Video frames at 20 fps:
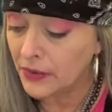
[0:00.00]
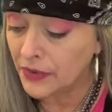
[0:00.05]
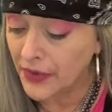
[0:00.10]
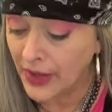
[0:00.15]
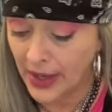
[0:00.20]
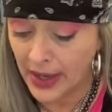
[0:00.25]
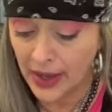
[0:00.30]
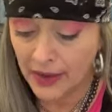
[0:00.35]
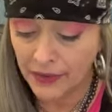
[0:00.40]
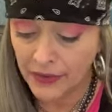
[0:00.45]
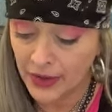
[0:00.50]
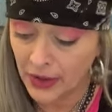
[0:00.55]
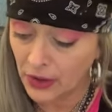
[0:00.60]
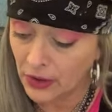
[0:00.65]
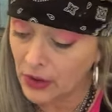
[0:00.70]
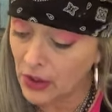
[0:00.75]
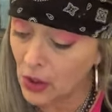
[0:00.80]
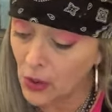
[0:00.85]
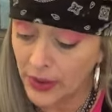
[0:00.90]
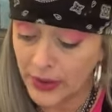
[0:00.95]
that
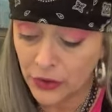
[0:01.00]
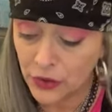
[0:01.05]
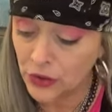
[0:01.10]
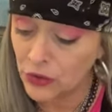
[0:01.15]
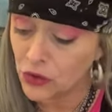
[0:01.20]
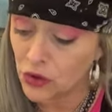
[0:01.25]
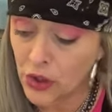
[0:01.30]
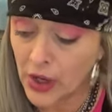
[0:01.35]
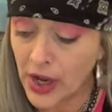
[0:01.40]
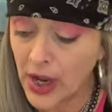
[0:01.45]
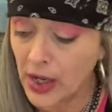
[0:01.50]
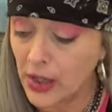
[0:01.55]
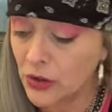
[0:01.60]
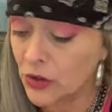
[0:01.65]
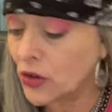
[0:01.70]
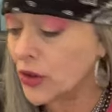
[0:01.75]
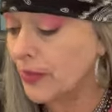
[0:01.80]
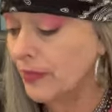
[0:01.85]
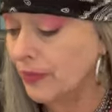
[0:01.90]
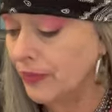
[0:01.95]
they're going to
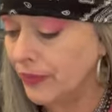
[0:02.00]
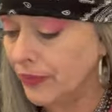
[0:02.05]
change,